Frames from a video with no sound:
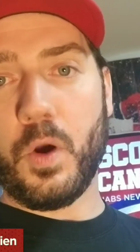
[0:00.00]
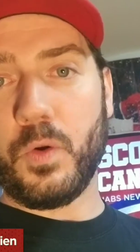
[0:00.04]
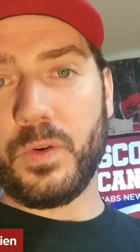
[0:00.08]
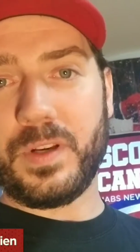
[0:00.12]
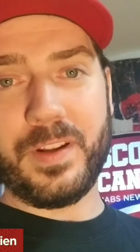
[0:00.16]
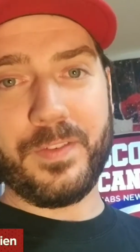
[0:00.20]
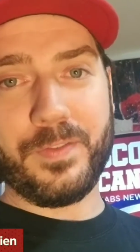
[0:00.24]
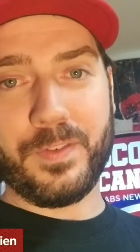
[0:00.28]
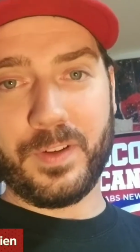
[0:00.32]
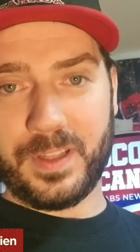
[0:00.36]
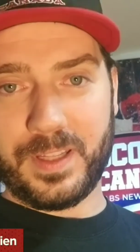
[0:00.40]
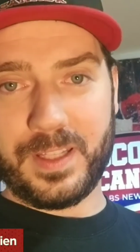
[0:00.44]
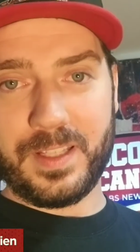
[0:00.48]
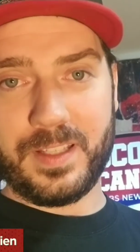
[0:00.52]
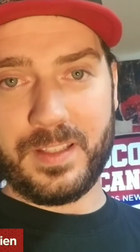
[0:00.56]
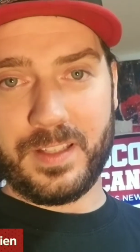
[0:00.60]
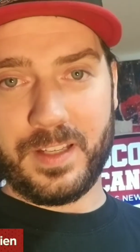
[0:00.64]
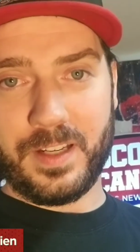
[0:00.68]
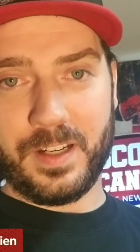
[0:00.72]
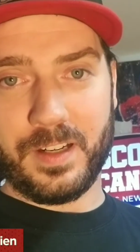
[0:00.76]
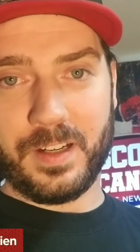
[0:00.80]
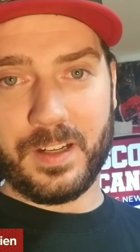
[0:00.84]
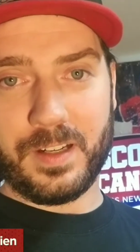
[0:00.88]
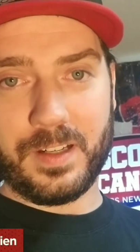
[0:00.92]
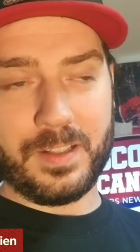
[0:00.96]
no different
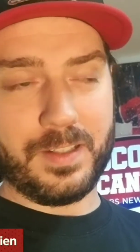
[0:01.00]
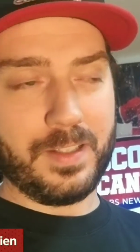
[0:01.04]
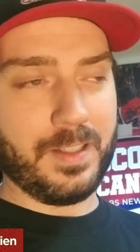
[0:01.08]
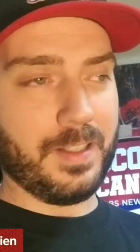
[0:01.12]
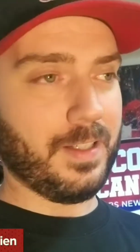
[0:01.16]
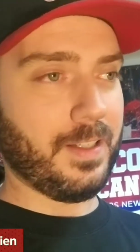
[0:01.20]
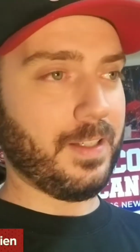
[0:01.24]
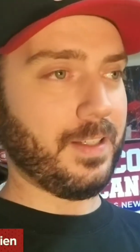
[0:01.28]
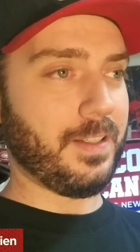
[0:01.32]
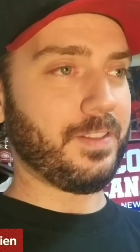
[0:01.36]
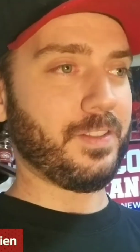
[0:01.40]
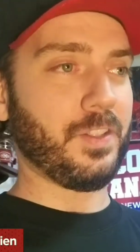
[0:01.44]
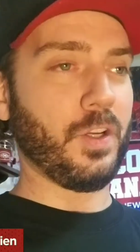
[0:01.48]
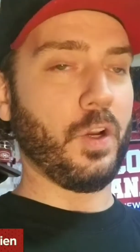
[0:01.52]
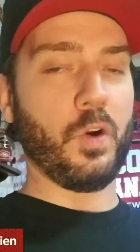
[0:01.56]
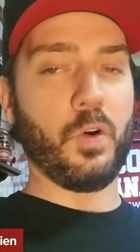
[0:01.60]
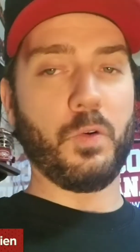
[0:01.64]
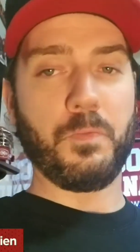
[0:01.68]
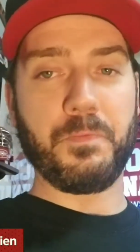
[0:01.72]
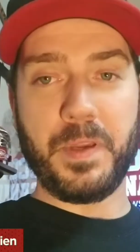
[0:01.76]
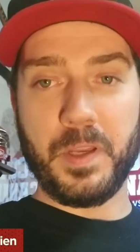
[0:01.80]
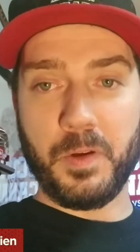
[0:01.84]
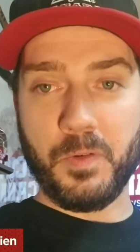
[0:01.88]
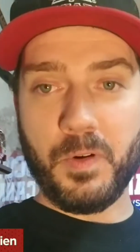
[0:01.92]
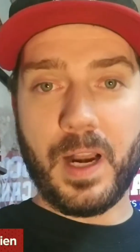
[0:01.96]
this year.
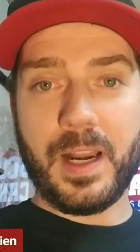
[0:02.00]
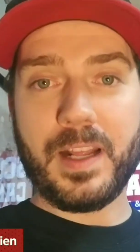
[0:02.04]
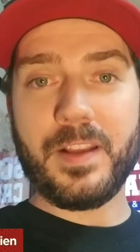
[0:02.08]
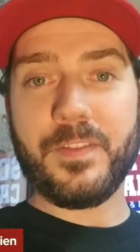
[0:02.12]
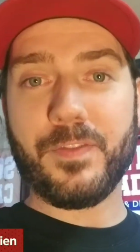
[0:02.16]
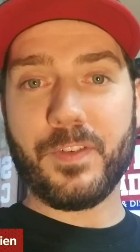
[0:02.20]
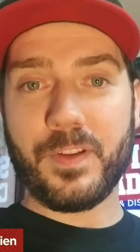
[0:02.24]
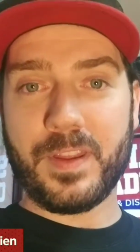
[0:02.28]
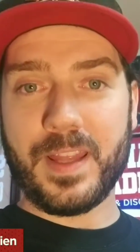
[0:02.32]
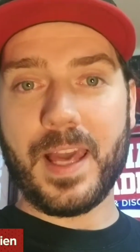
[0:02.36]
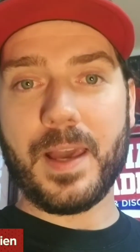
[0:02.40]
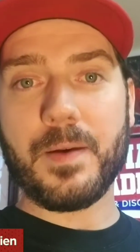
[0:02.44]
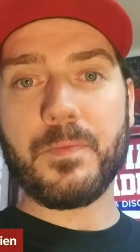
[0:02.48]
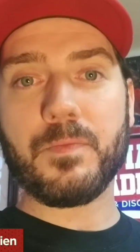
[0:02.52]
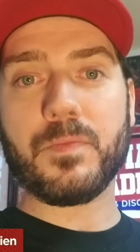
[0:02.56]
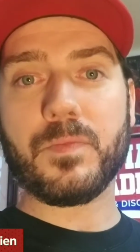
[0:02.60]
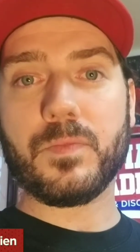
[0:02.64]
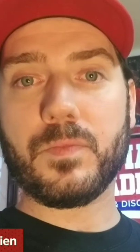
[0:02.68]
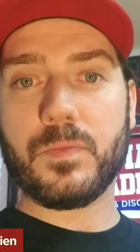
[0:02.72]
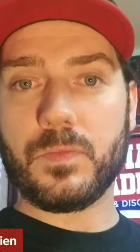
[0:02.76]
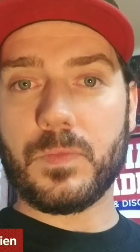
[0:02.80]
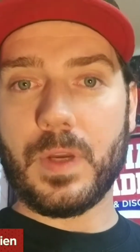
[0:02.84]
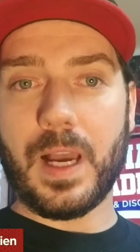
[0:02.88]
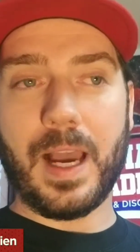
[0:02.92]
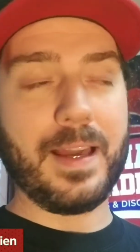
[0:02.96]
So be ready for
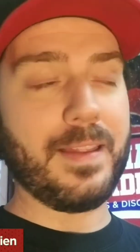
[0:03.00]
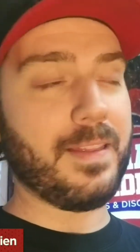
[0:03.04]
them.